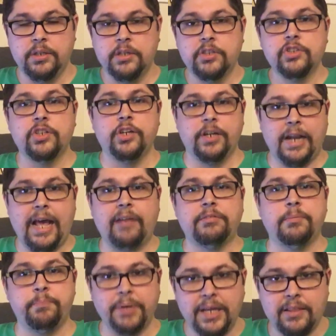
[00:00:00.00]
So you're going to have to
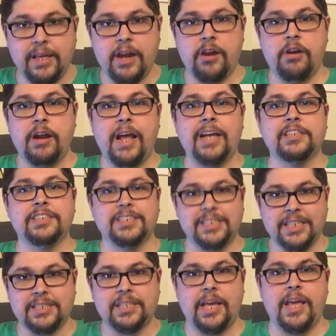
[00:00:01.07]
be there at
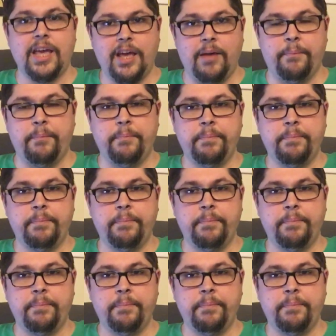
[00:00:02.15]
6 a.m.